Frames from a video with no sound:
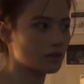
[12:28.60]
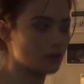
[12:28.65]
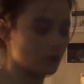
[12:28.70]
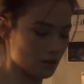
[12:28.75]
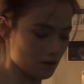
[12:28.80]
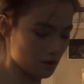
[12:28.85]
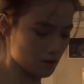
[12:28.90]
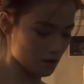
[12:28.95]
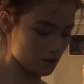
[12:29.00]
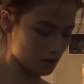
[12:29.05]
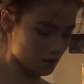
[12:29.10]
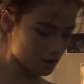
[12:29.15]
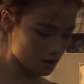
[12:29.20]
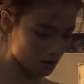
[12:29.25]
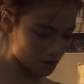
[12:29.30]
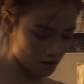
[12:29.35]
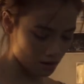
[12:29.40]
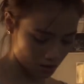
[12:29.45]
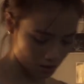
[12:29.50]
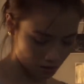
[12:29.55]
Okay, uh,
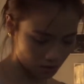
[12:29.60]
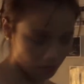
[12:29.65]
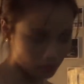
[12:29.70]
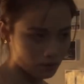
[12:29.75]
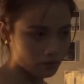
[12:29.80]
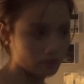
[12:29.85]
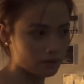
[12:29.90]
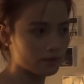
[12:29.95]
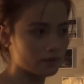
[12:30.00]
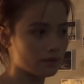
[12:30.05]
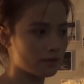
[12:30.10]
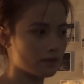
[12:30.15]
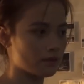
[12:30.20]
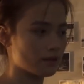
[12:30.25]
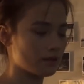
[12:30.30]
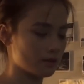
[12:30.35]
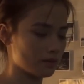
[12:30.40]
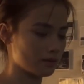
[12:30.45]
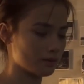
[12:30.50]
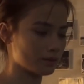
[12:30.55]
position yourself to the
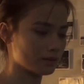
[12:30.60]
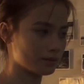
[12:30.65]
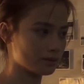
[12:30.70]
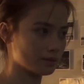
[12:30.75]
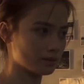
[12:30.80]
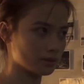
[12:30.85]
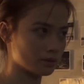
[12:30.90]
center,